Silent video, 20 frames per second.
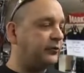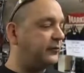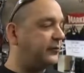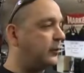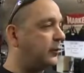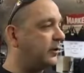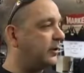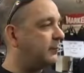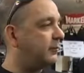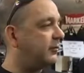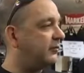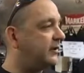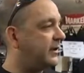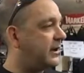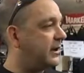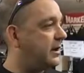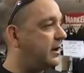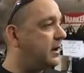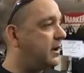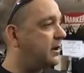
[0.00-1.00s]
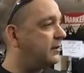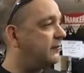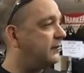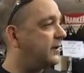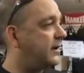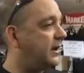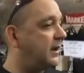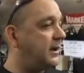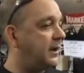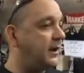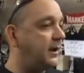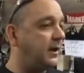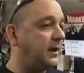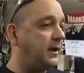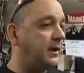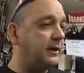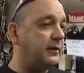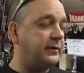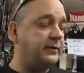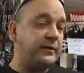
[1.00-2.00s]
40% off,
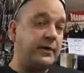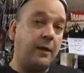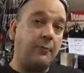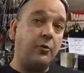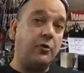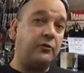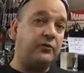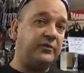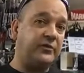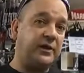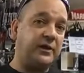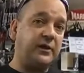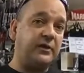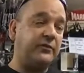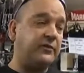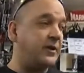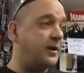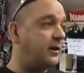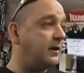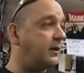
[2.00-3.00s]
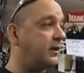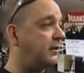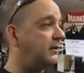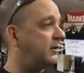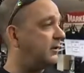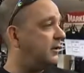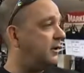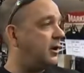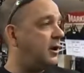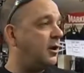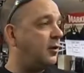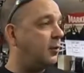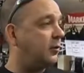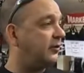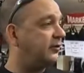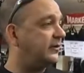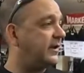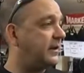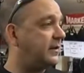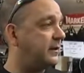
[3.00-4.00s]
and demo skis uh, we're
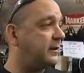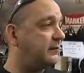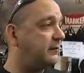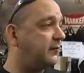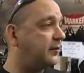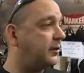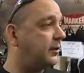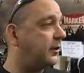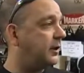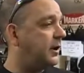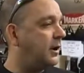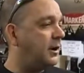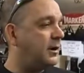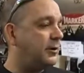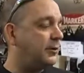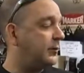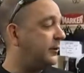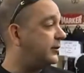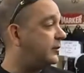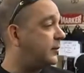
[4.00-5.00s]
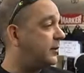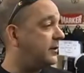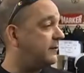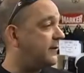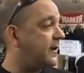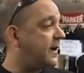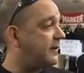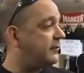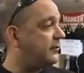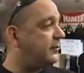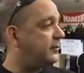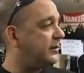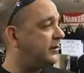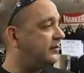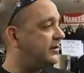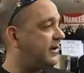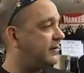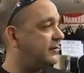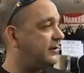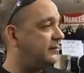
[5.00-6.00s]
selling for 325 to
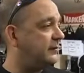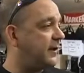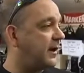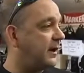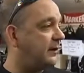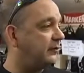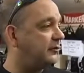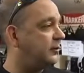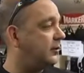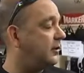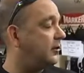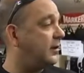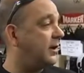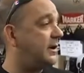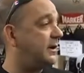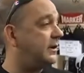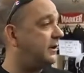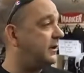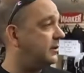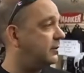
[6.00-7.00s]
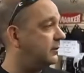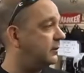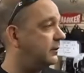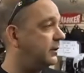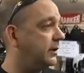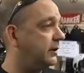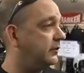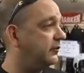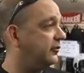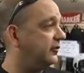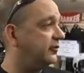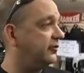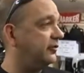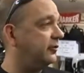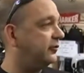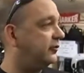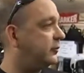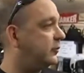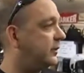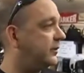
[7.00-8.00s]
375 so a great deal. You know, right. just use
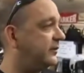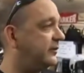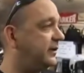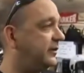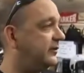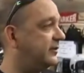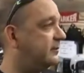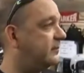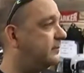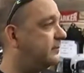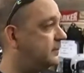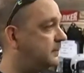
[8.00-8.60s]
the one season.